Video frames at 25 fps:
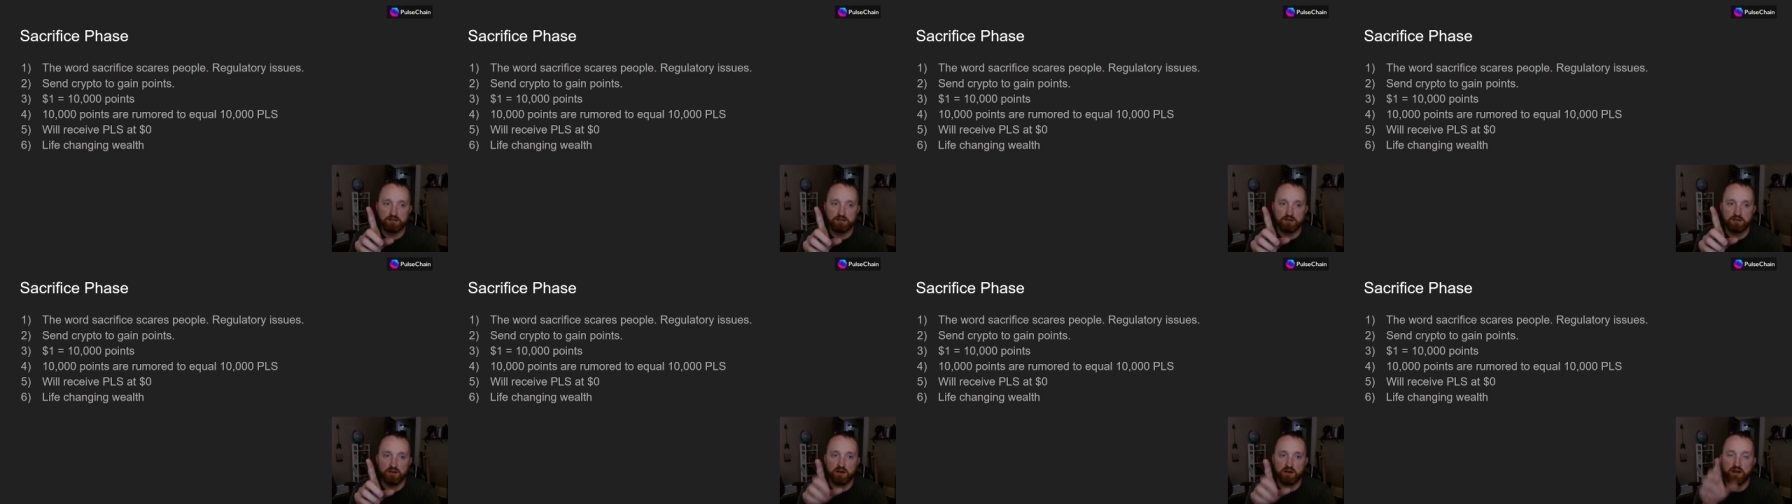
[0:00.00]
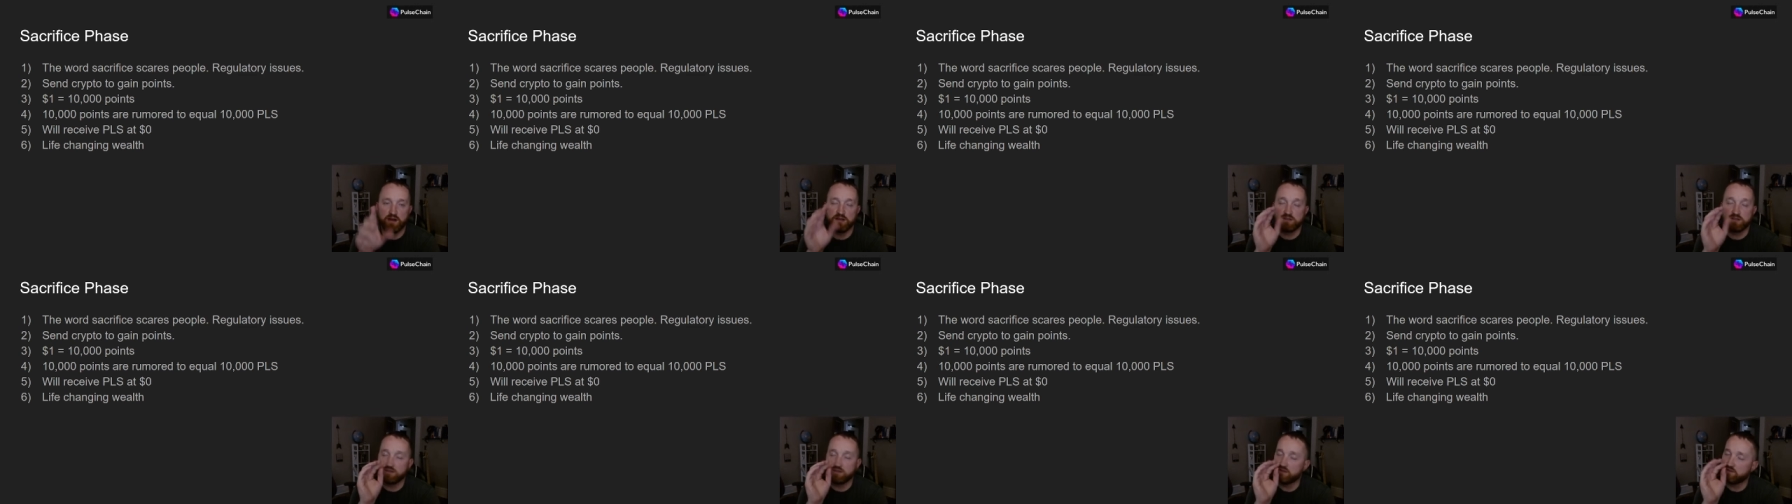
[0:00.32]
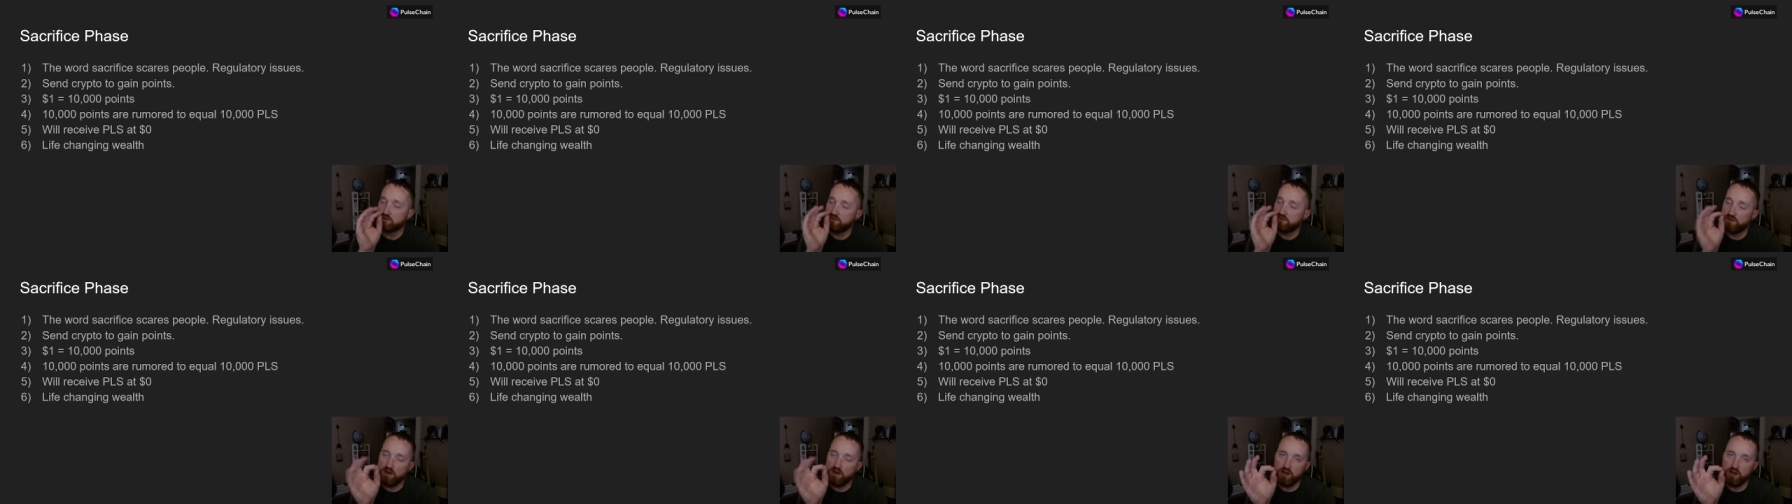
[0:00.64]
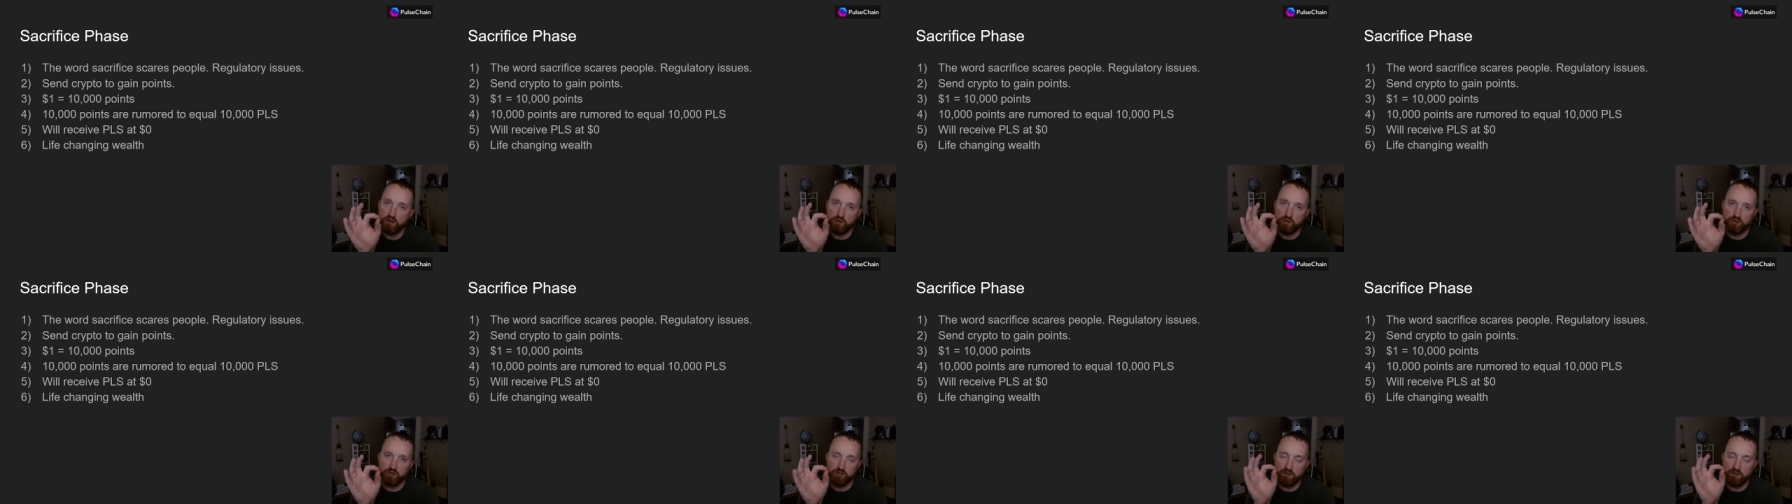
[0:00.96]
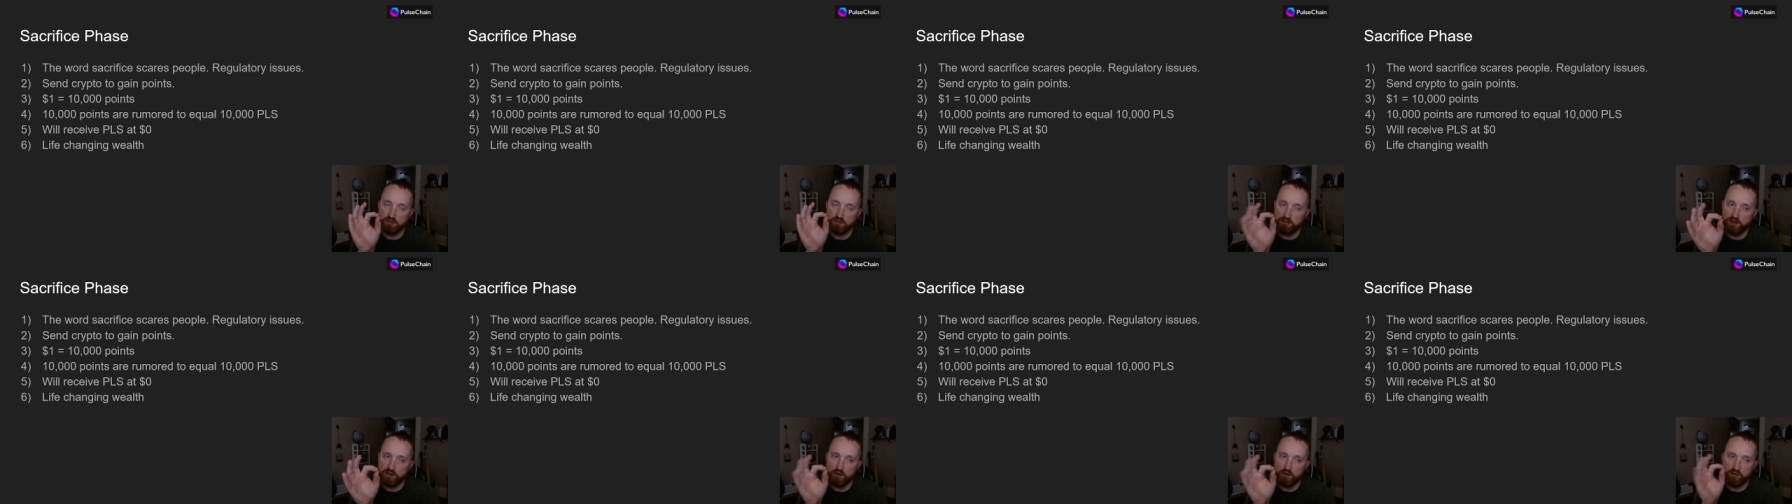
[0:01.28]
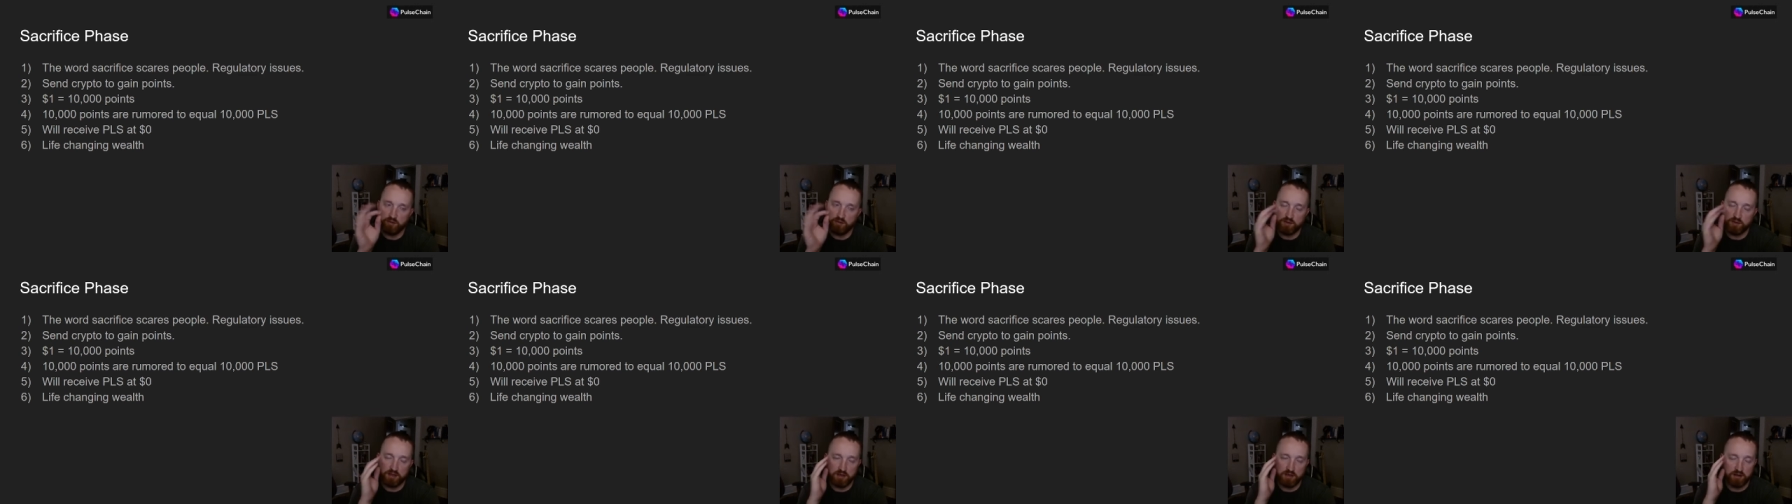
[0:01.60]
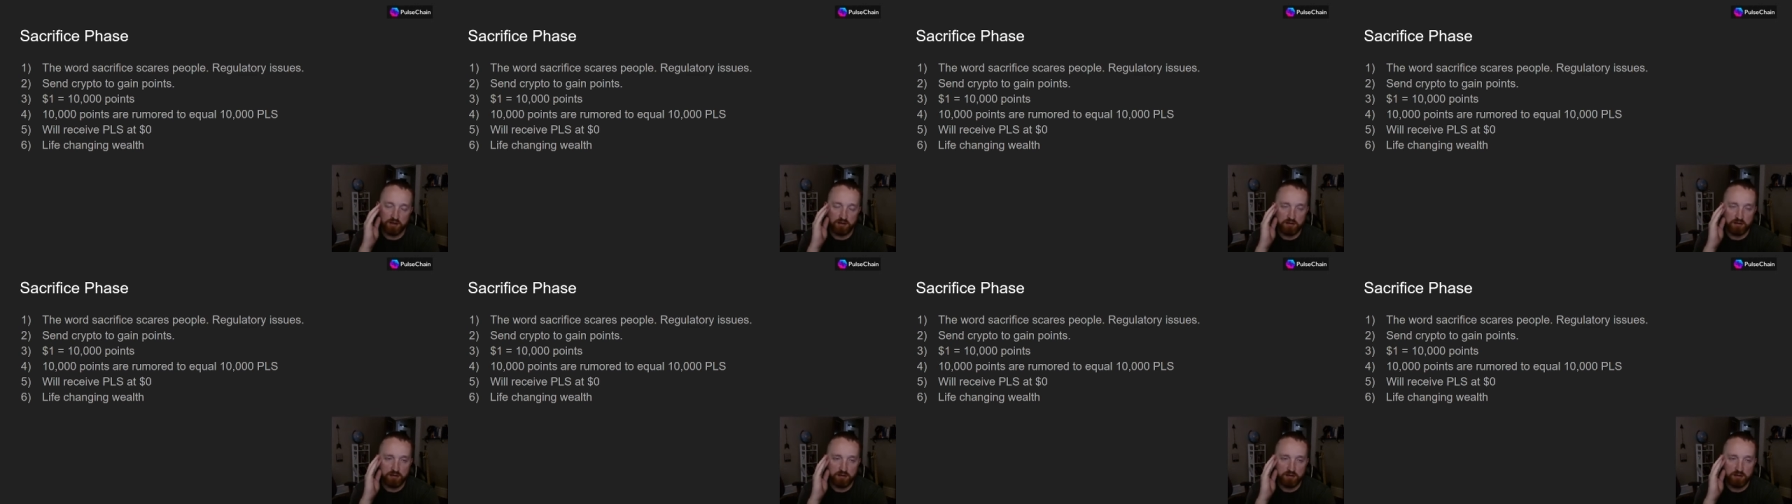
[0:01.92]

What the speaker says: All right? So just follow with me. Bear with me here.